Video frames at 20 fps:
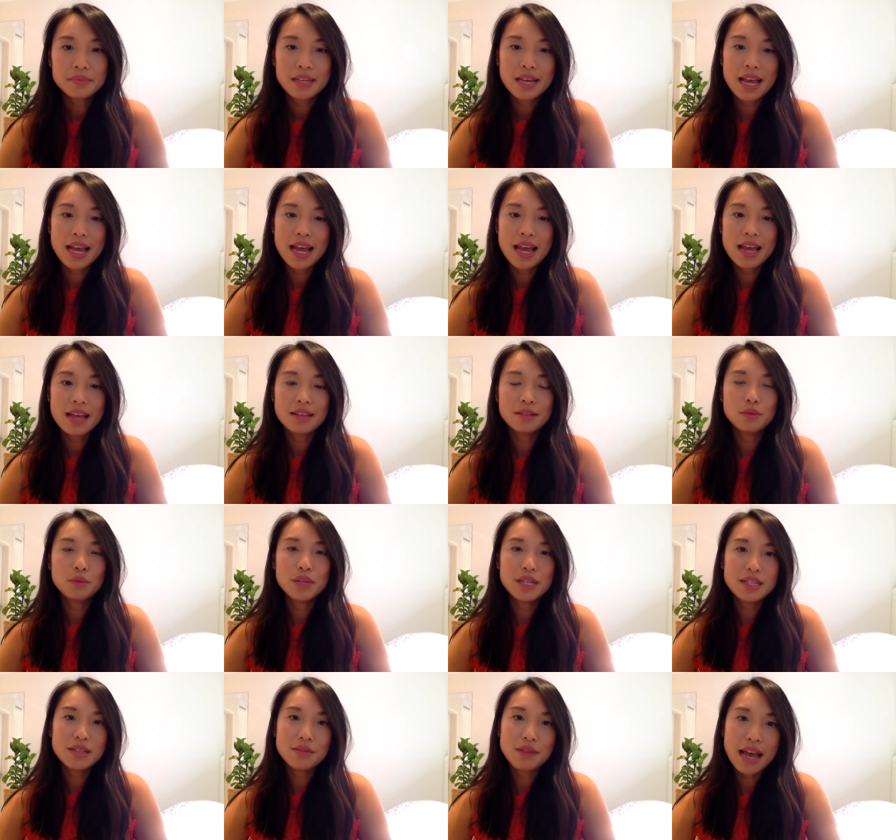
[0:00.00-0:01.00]
and
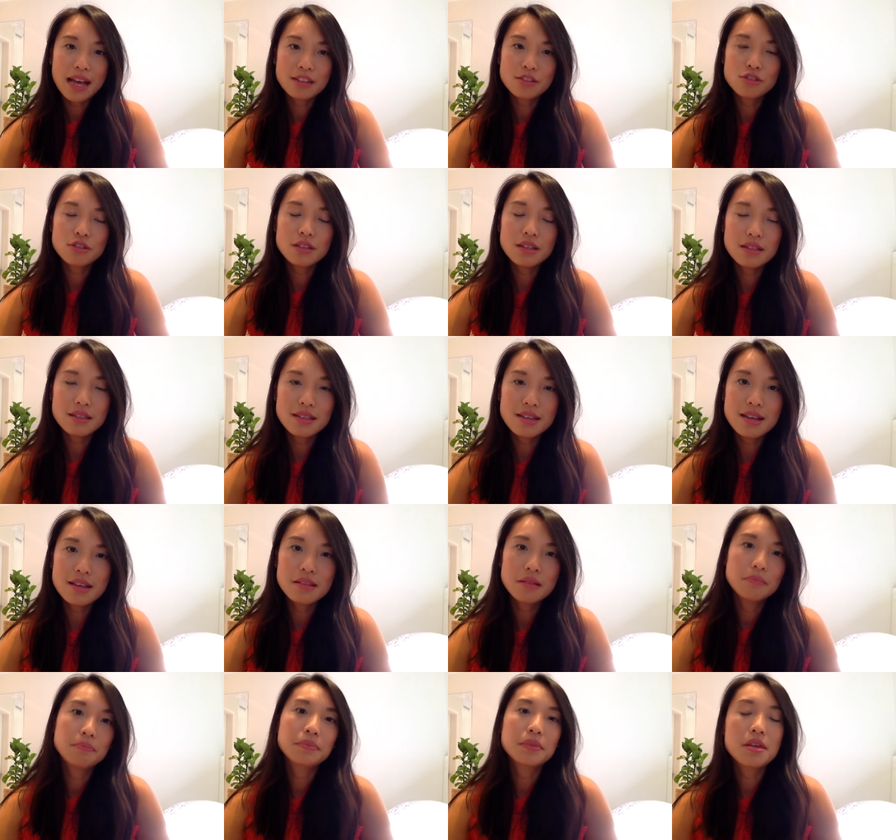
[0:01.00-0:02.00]
we actually
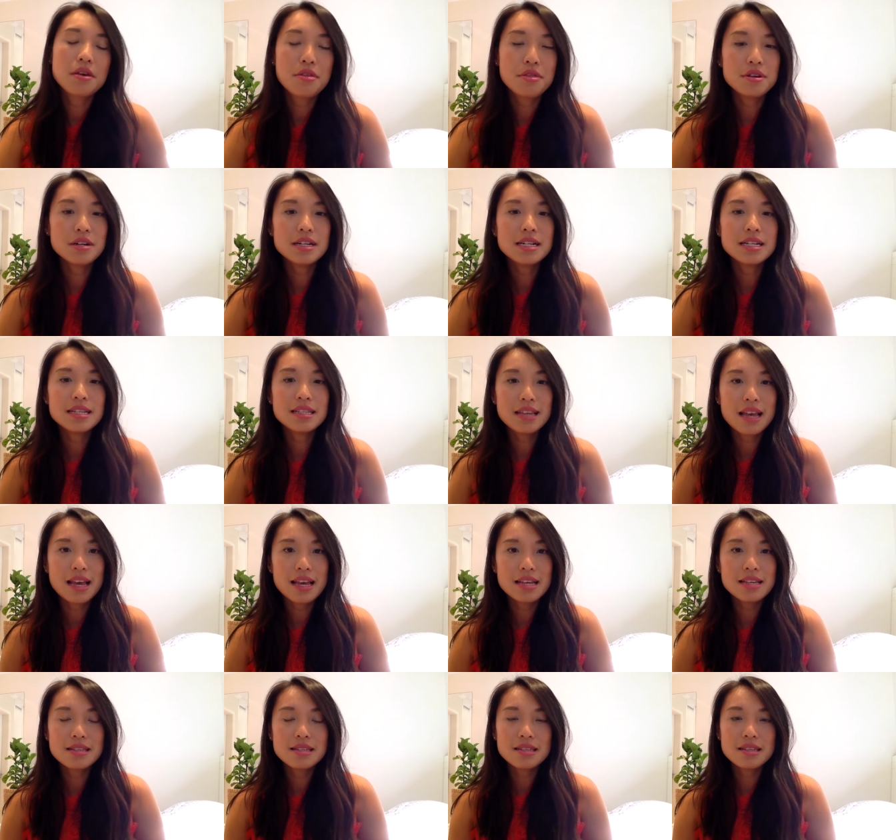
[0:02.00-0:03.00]
need 30
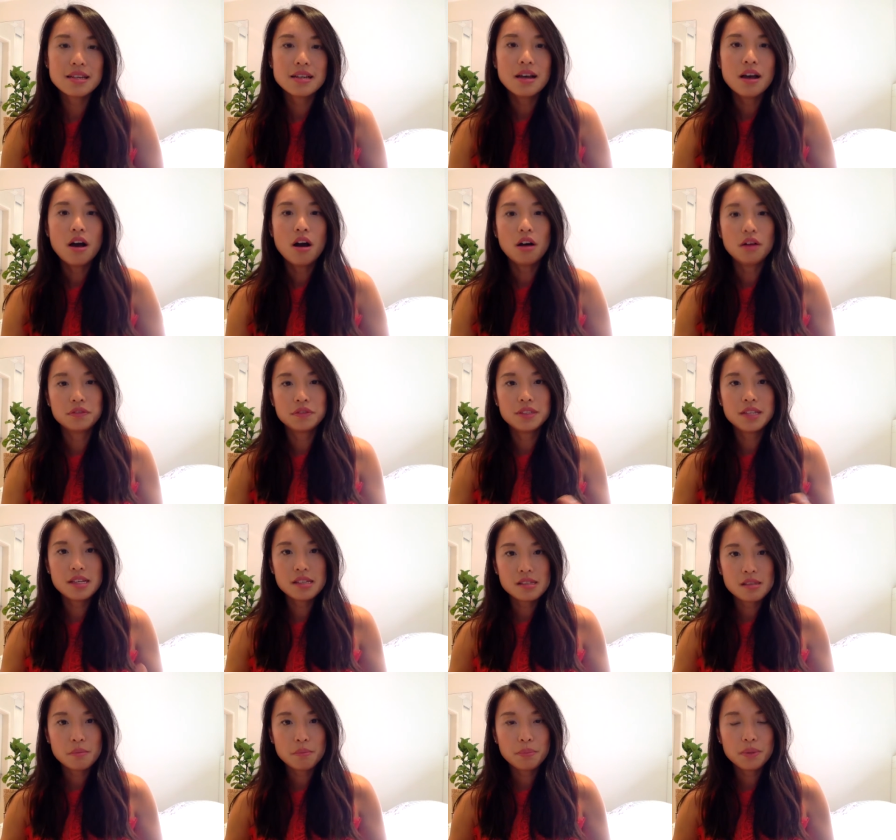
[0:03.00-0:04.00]
days of
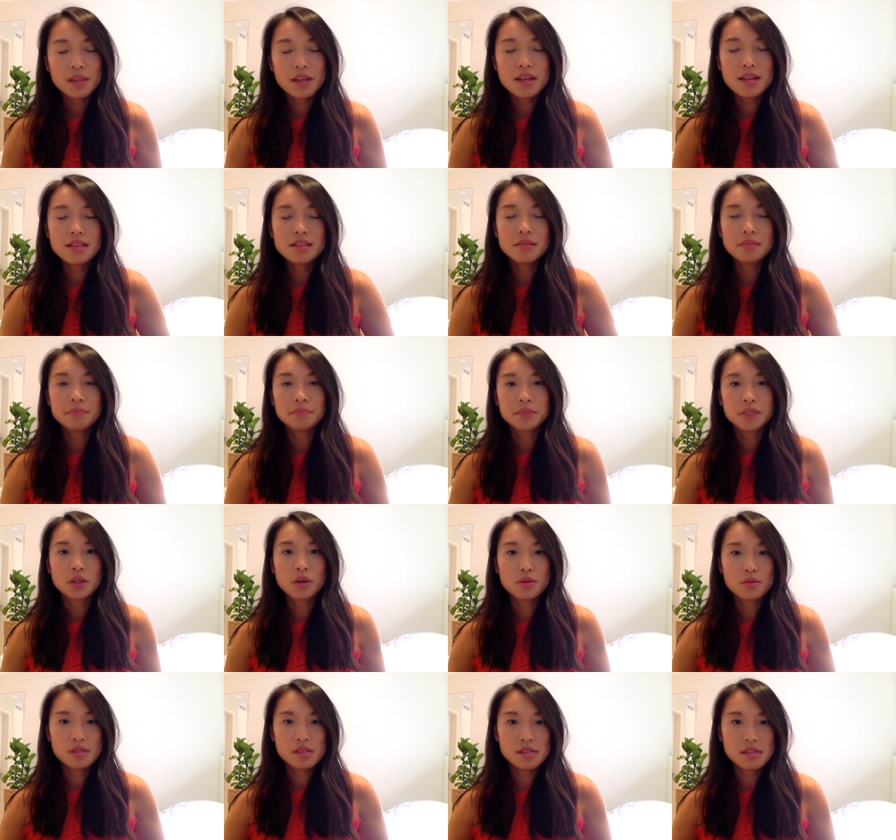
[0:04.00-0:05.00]
discipline,
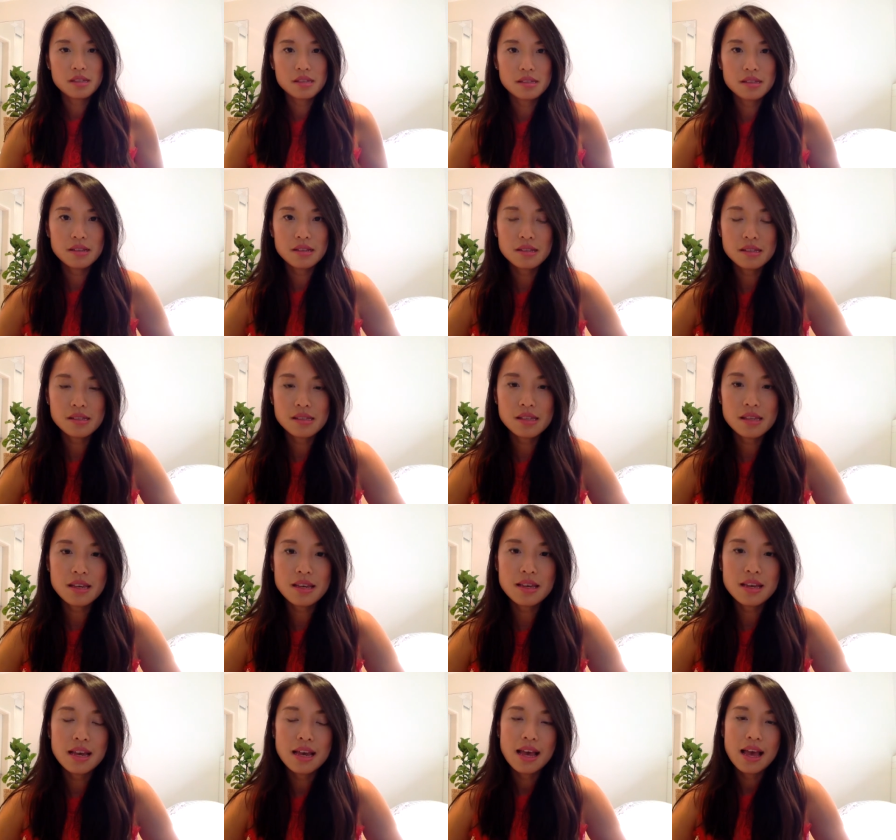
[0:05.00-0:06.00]

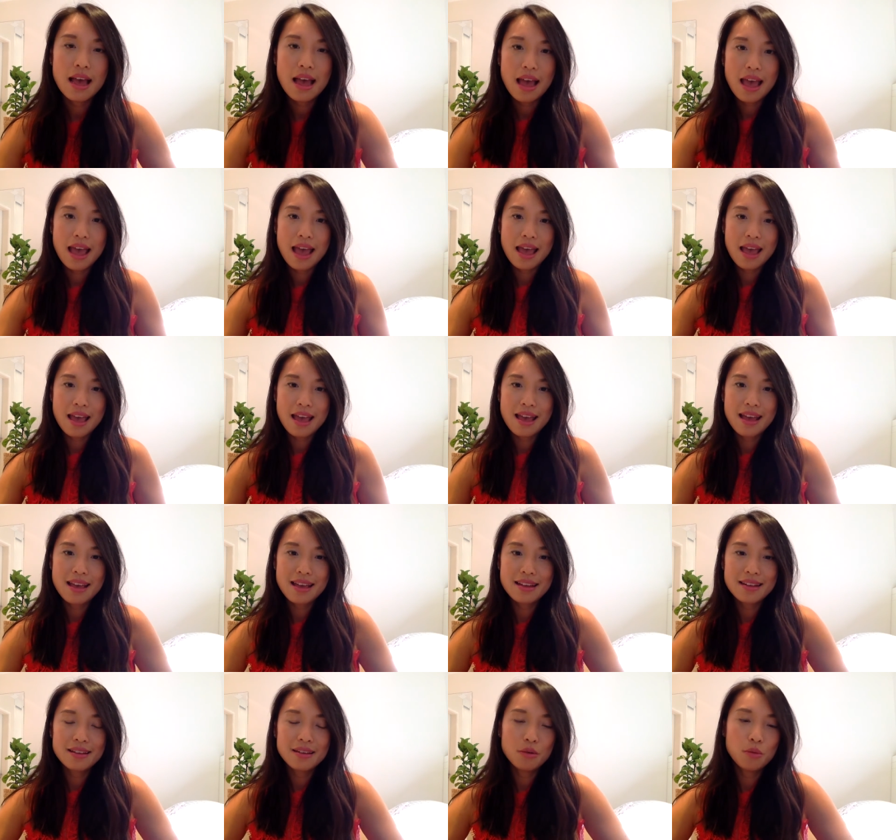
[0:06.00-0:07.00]
consistency,
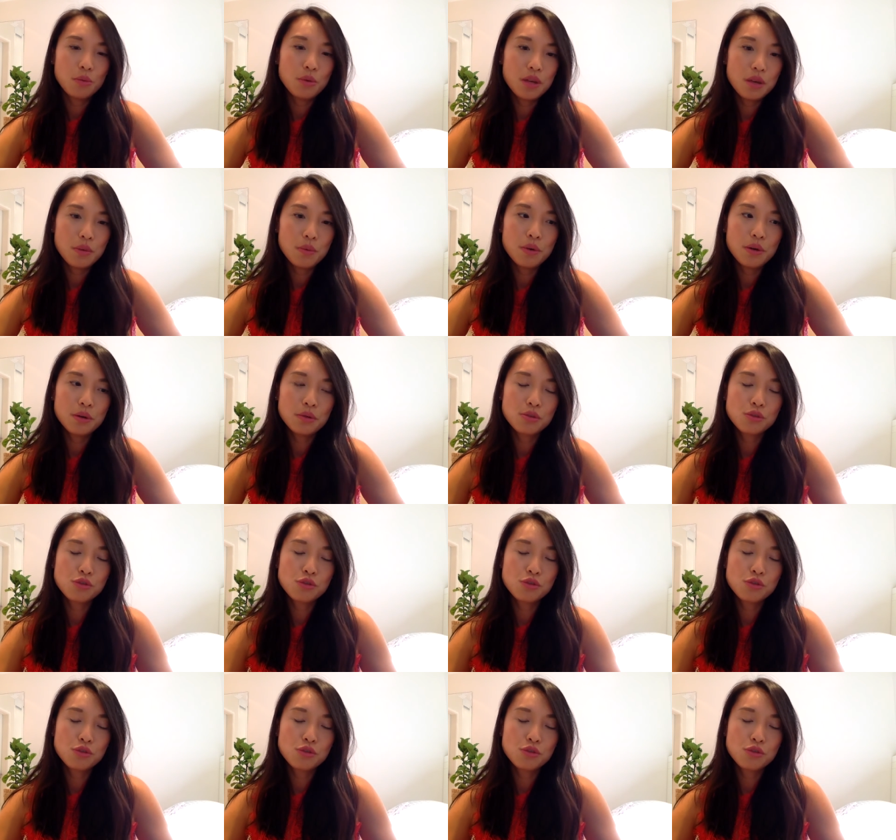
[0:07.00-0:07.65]
and we will